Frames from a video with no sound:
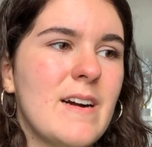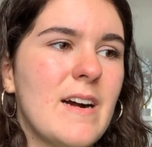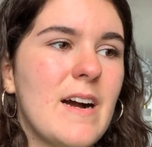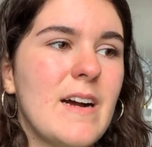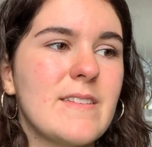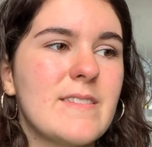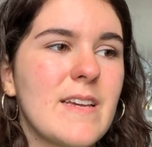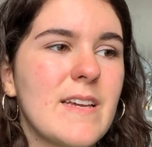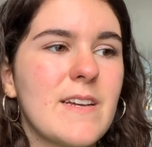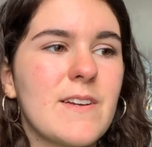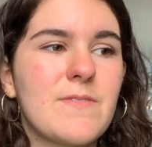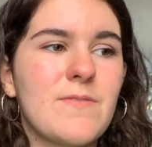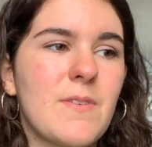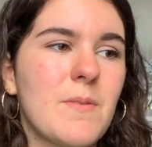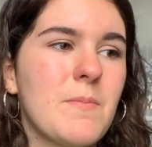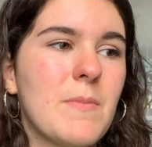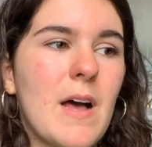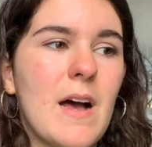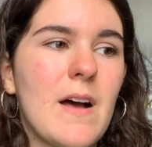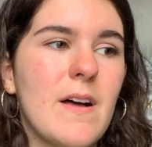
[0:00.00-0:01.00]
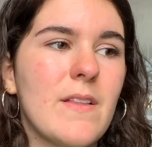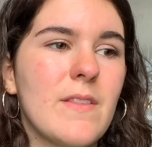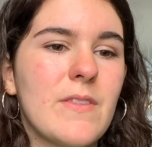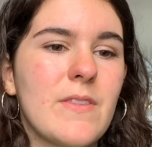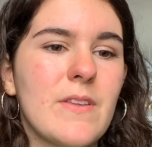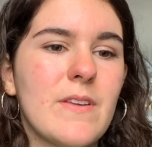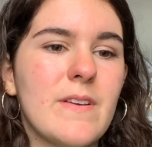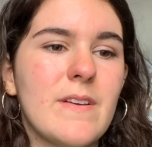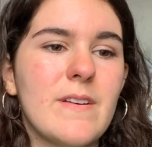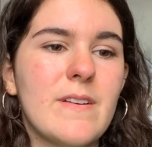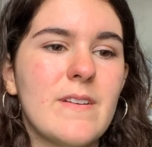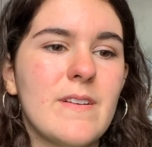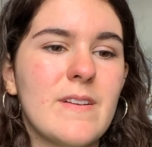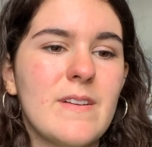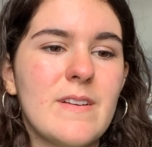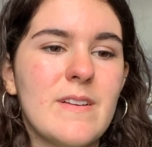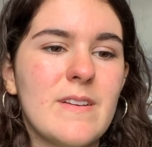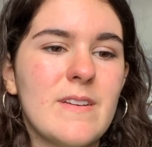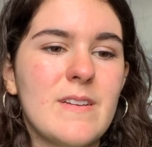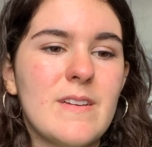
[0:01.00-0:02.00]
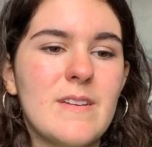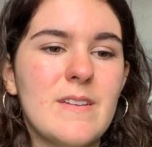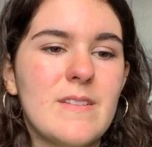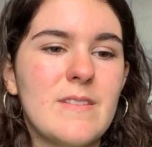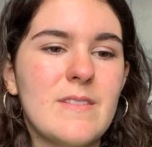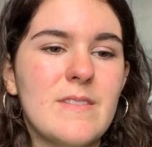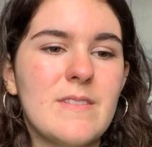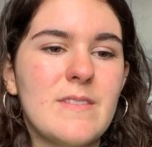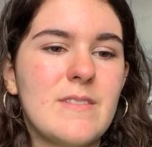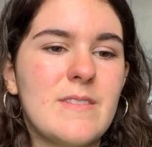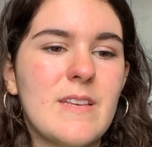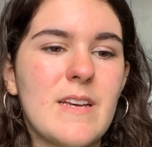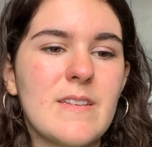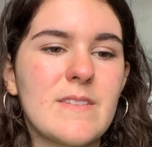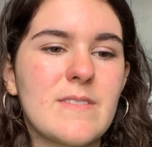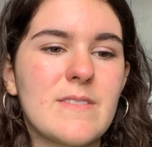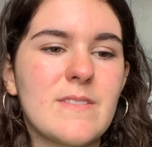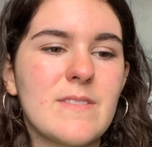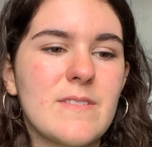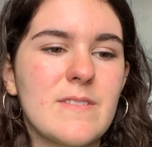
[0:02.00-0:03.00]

take from that there's